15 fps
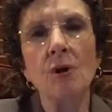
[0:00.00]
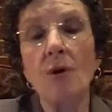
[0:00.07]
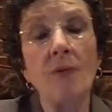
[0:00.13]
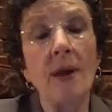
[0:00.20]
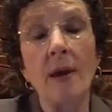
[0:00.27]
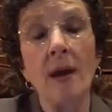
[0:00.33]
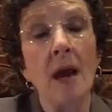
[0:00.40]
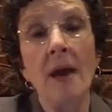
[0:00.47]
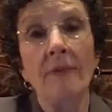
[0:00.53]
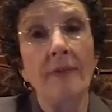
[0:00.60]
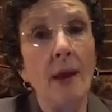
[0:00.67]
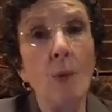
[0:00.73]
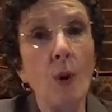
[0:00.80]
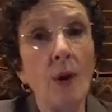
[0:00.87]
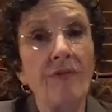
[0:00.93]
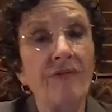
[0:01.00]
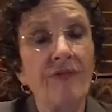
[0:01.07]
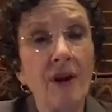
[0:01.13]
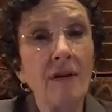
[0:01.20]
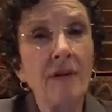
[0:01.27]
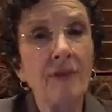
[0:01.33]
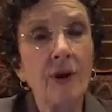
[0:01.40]
although they work
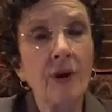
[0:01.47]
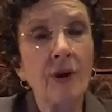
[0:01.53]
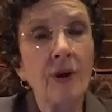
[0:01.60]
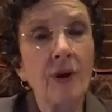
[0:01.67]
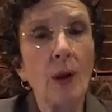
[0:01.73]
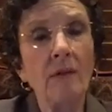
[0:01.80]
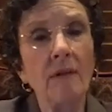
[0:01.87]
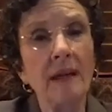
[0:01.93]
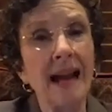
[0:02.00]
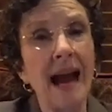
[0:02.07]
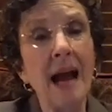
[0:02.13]
very, very quickly.